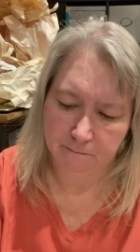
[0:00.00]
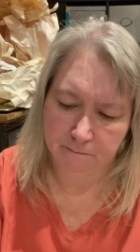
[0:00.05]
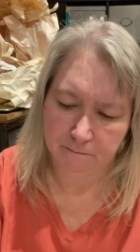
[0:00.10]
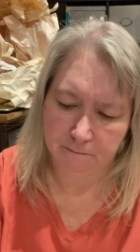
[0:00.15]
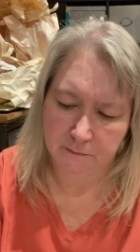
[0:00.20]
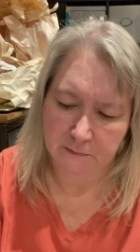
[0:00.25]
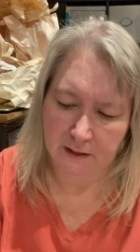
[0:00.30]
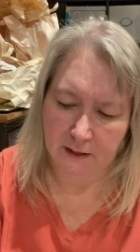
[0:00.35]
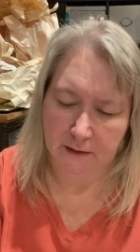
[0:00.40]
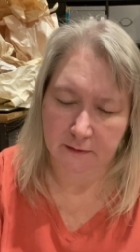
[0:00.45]

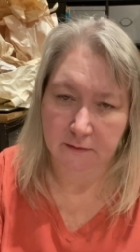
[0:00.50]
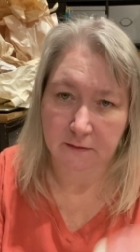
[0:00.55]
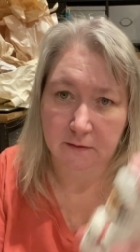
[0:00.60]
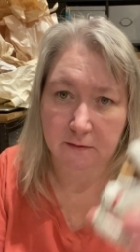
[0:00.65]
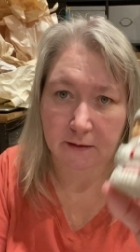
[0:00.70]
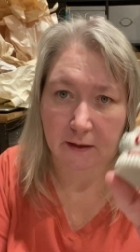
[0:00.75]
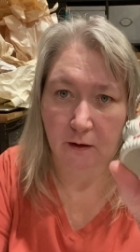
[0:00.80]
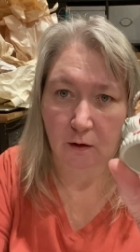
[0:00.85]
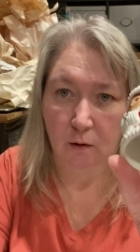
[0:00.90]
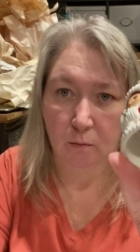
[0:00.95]
yes
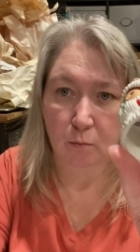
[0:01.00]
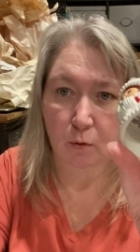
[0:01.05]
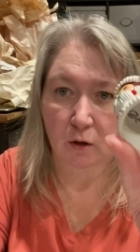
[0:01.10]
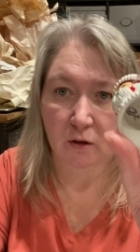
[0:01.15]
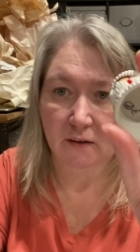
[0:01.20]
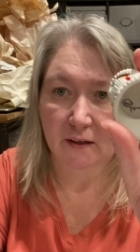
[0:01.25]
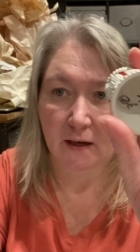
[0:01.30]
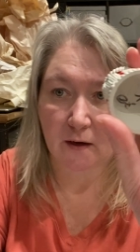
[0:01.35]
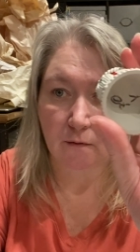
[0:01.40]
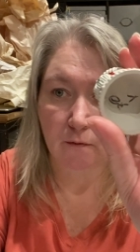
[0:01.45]
they are
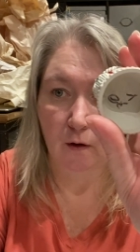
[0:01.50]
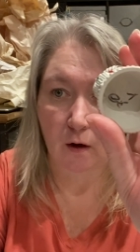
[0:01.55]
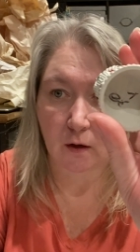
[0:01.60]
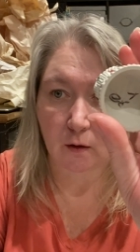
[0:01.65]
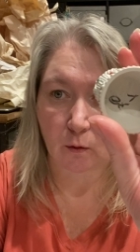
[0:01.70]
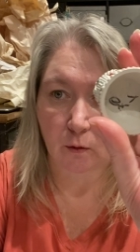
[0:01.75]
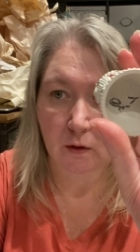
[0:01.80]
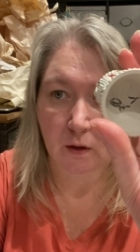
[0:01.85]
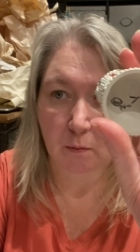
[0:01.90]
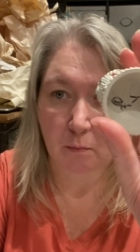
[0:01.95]
marked Avon
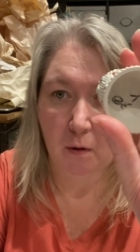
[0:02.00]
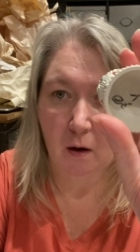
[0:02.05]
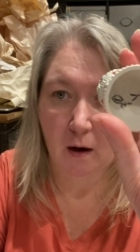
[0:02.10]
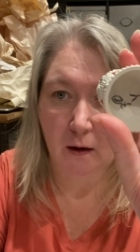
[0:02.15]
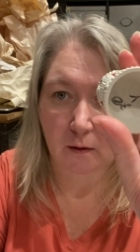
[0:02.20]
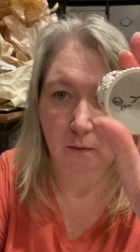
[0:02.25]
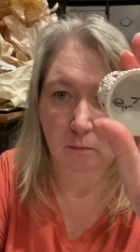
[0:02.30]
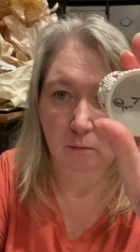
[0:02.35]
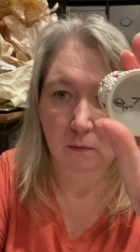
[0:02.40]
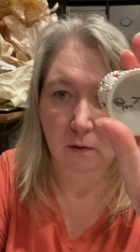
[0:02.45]
on the
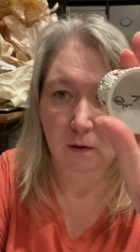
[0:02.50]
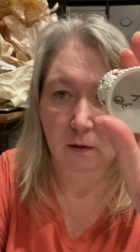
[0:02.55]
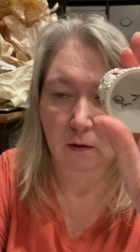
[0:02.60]
bottom